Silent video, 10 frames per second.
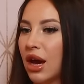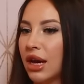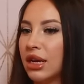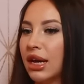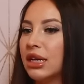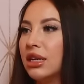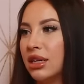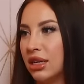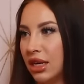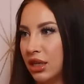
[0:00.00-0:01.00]
I, I
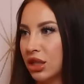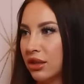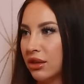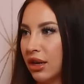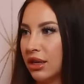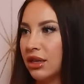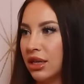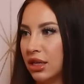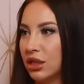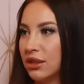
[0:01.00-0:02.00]
needed an agent. I needed
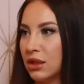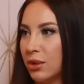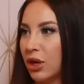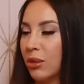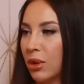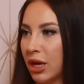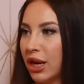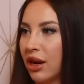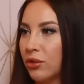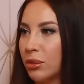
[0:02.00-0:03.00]
an agent to speak on my
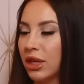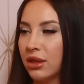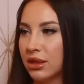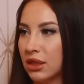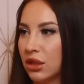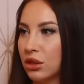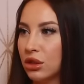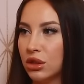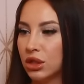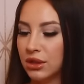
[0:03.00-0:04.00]
behalf and be like, listen,
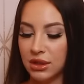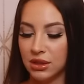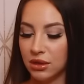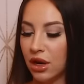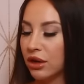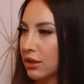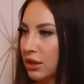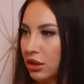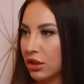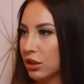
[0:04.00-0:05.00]
she's got her
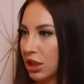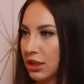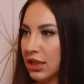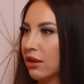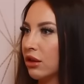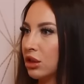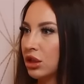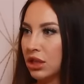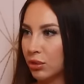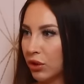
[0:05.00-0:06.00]
her shit together.
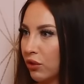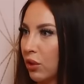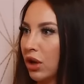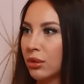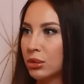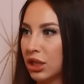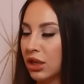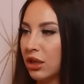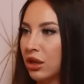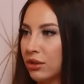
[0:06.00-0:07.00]
She can perform. She
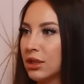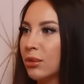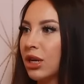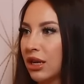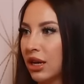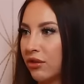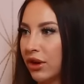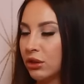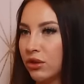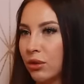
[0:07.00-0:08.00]
can, you know, somebody to kind of
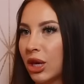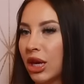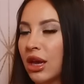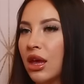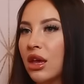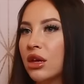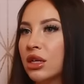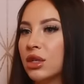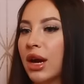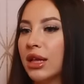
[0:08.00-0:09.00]
vouch for me.
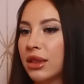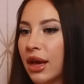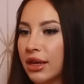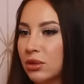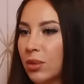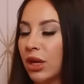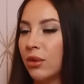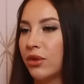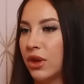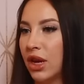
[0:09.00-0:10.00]
So I liked being
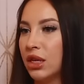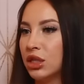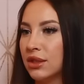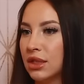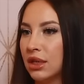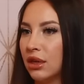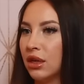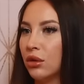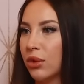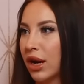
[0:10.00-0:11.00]
with an
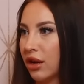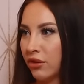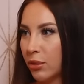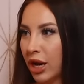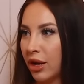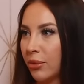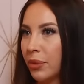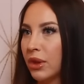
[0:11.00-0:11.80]
agency right off the bat,